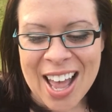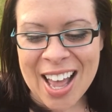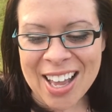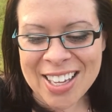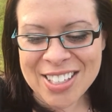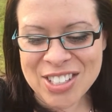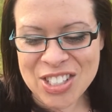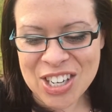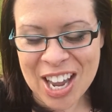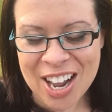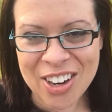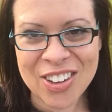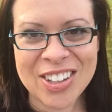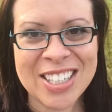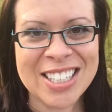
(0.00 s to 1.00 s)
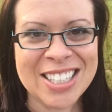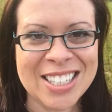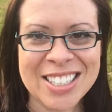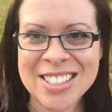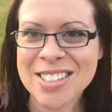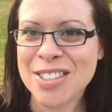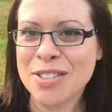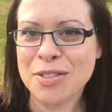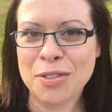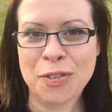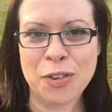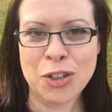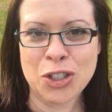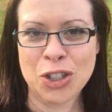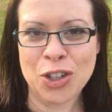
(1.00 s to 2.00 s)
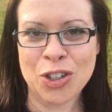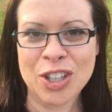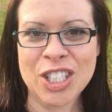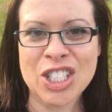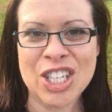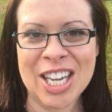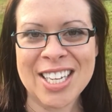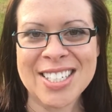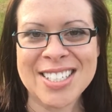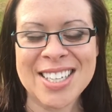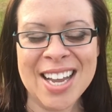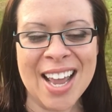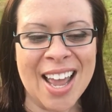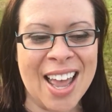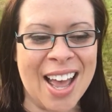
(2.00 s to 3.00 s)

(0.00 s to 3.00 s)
uh, his channel, and he is for sure legit.